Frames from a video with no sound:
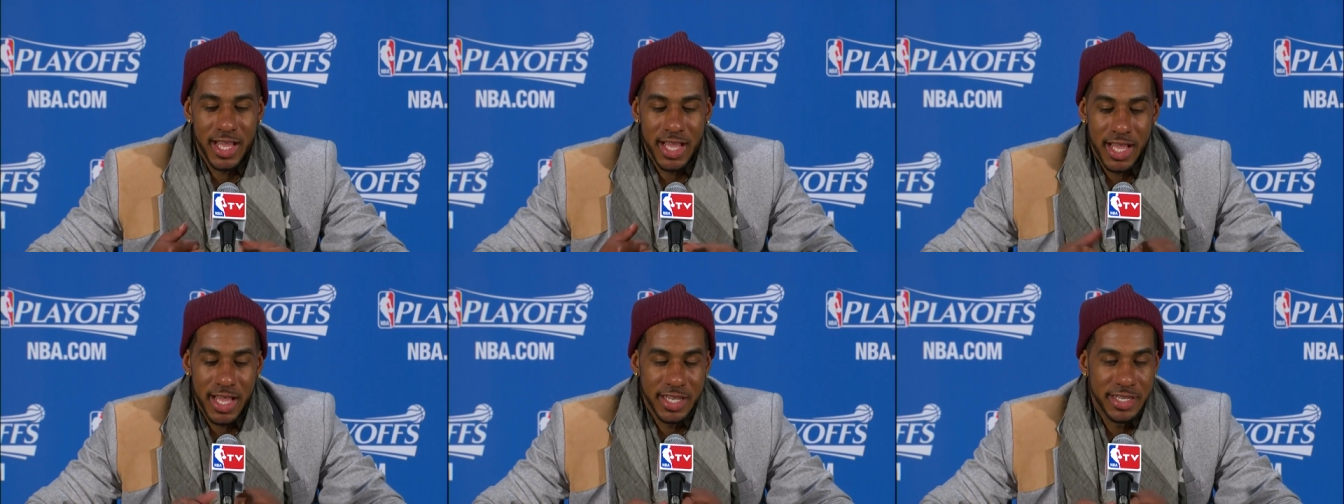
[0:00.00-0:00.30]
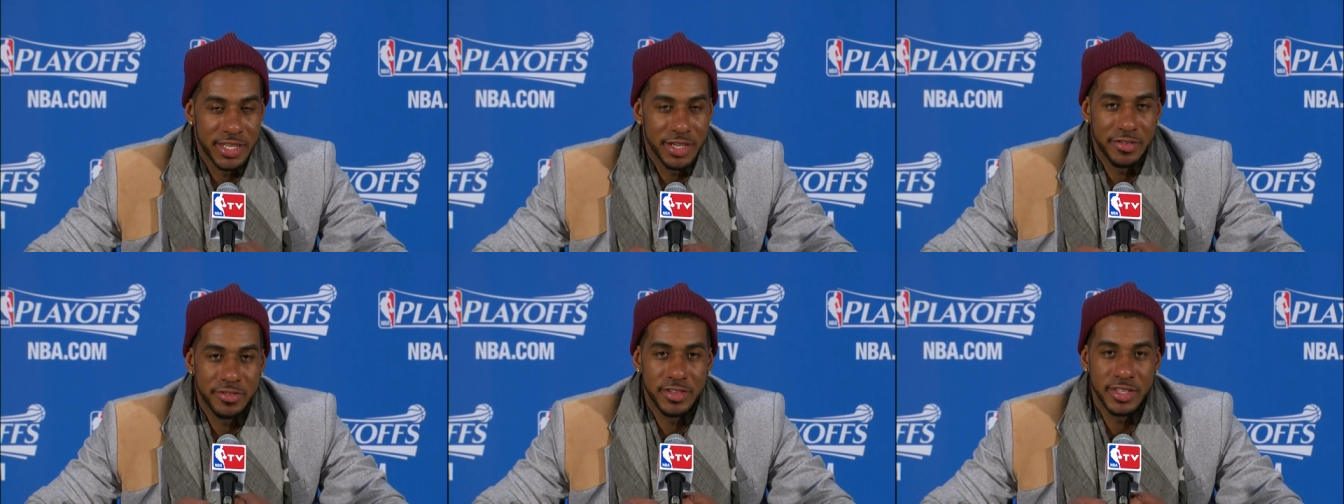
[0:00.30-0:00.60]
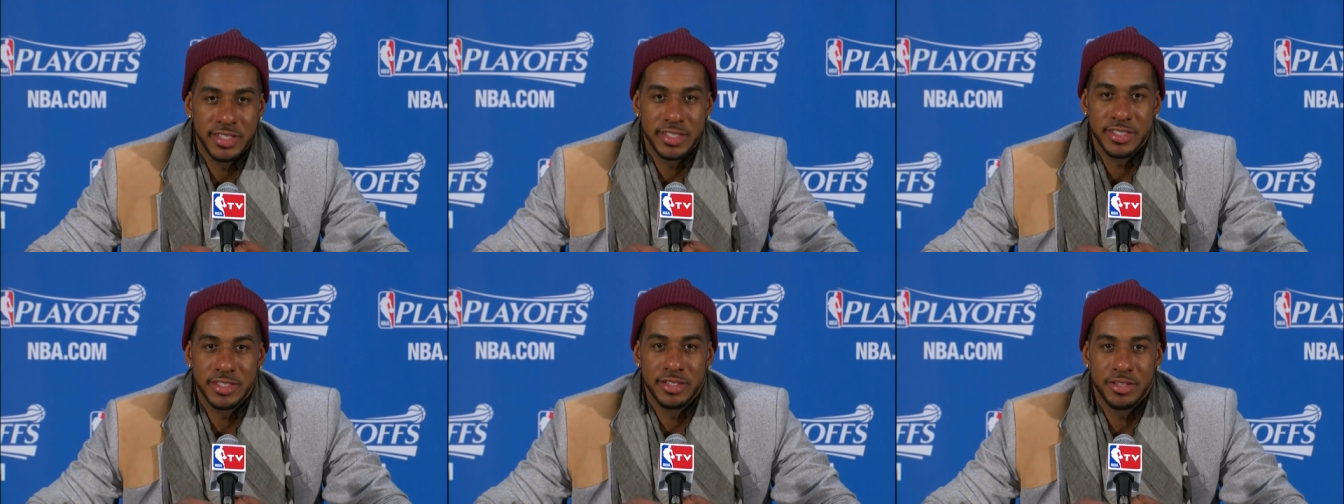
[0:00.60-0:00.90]
I
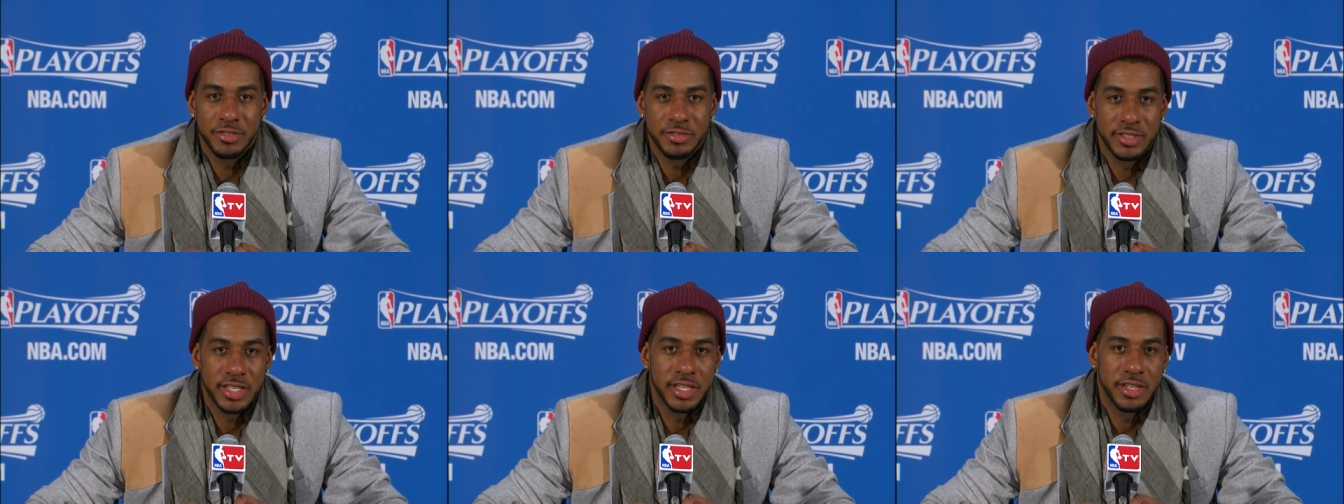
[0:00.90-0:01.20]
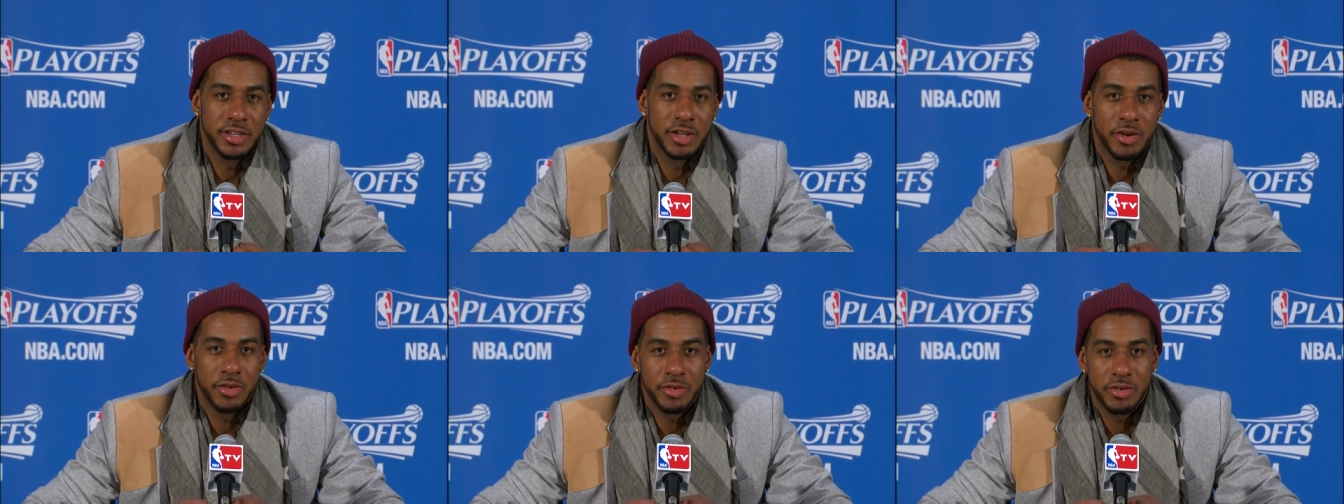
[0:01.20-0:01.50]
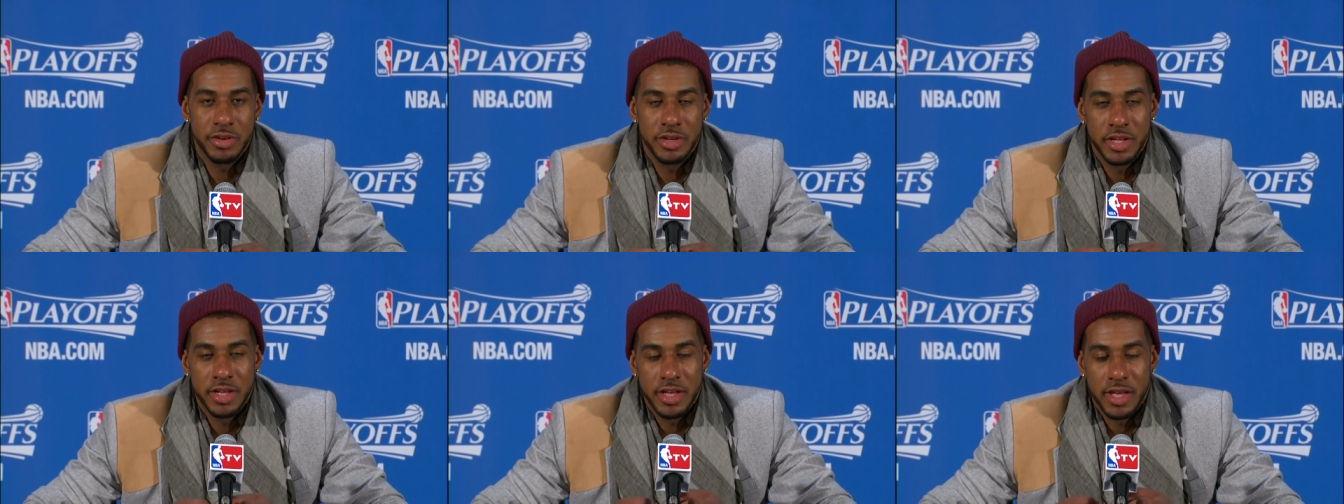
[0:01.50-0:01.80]
definitely, you know, didn't know
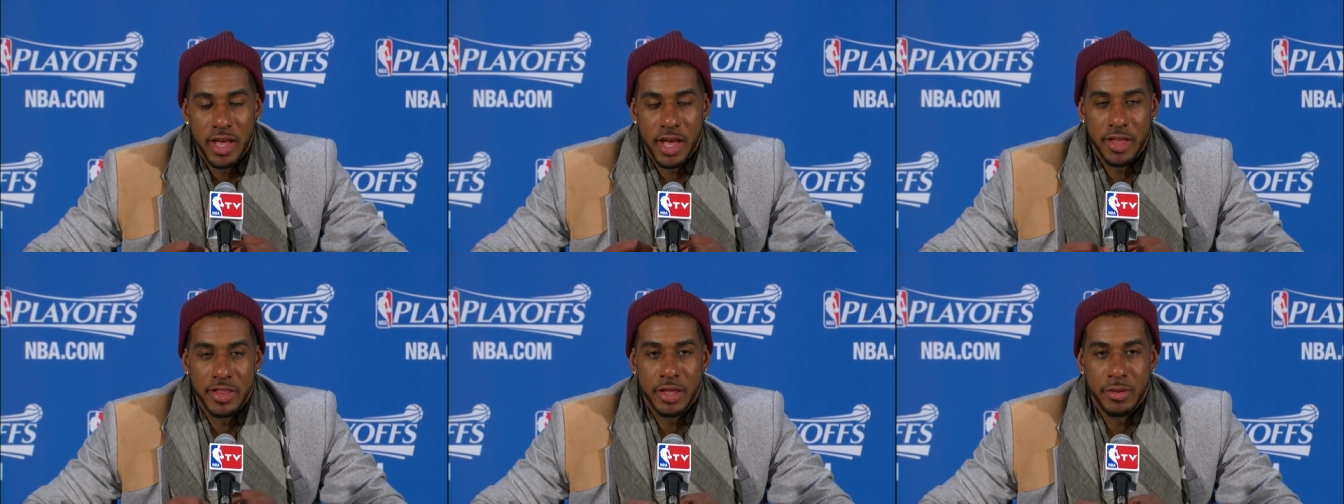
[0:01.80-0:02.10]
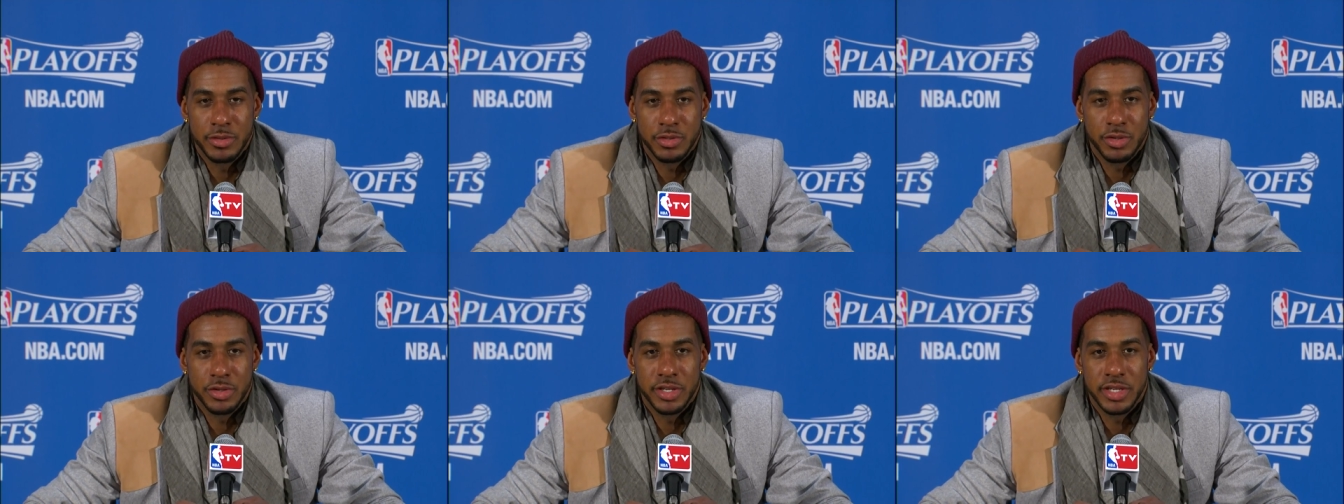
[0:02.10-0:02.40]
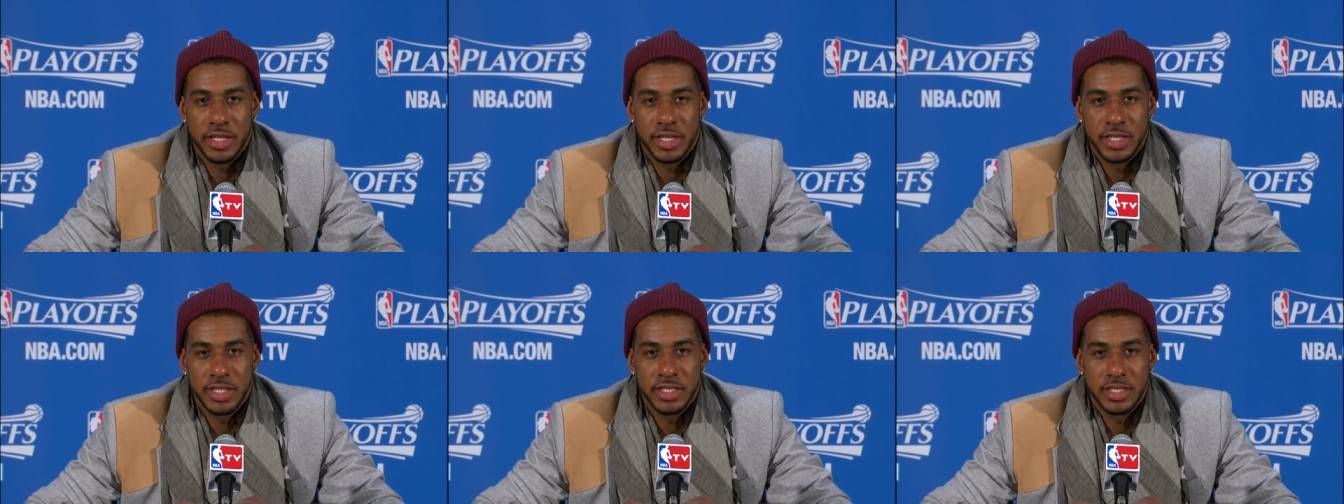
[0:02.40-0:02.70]
how that was going to
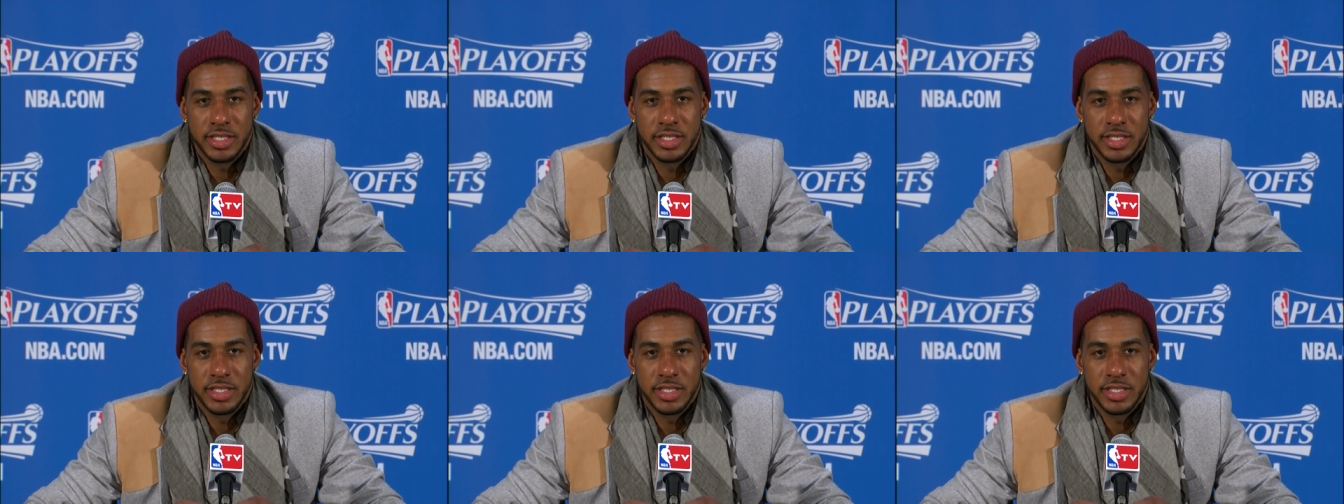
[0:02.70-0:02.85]
end.